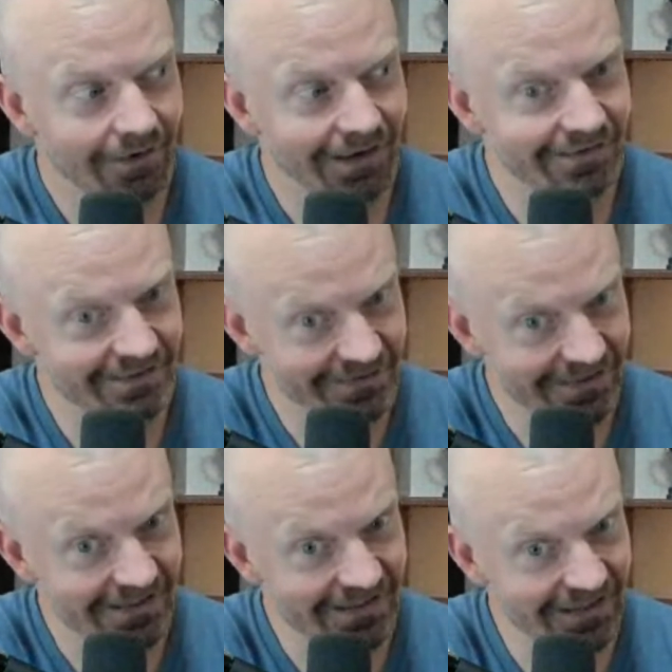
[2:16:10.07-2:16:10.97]
and
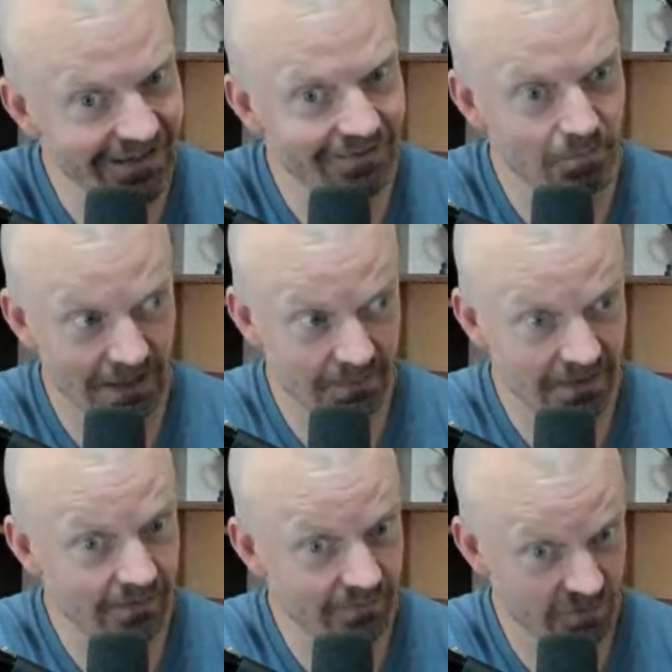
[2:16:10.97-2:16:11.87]
see that maybe
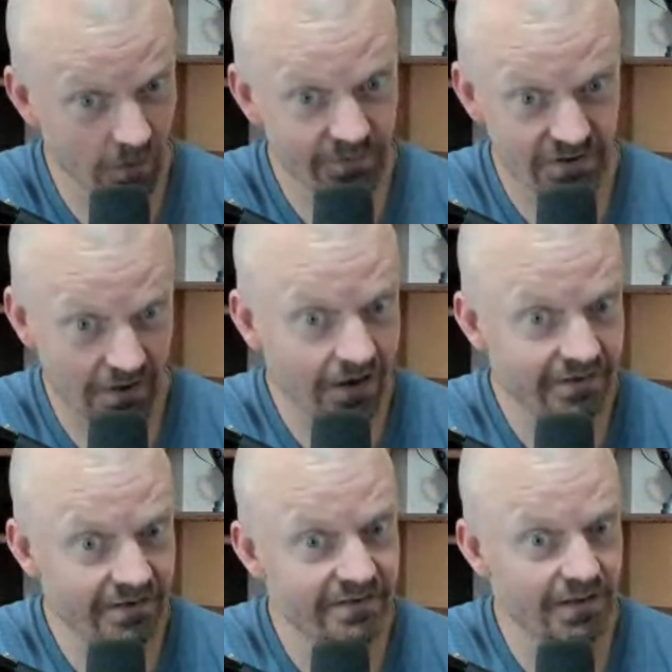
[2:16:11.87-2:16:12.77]
it absorbs
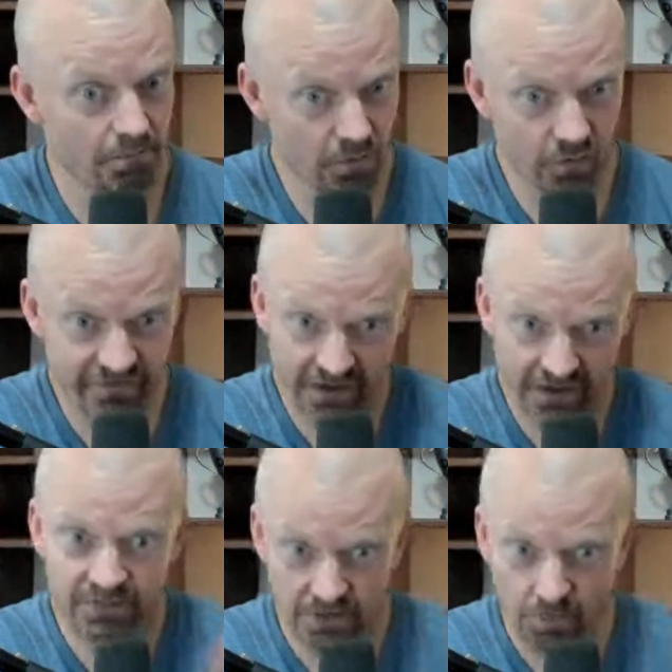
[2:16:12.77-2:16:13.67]
toxins and moves
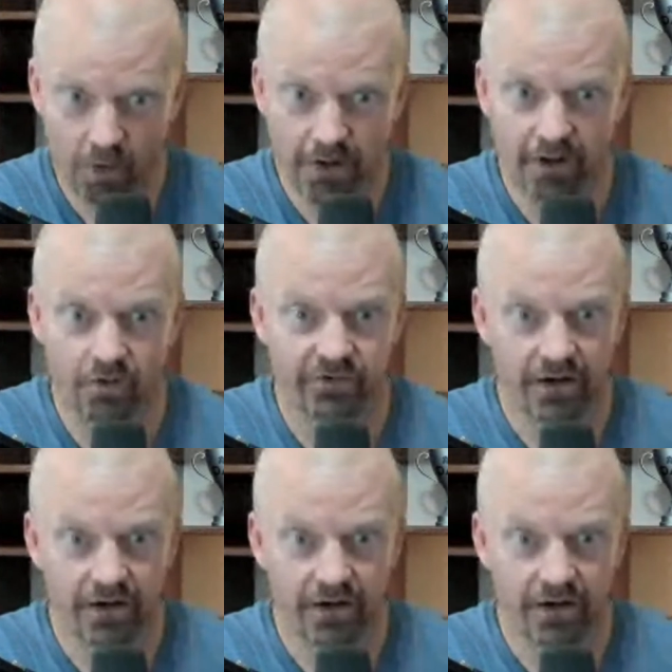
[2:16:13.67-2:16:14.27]
them somewhere else,